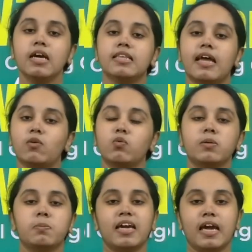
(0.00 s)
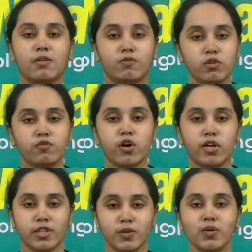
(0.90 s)
that would be helpful for
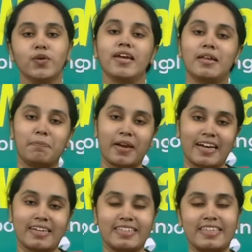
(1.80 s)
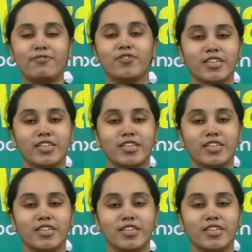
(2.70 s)
you in practicing for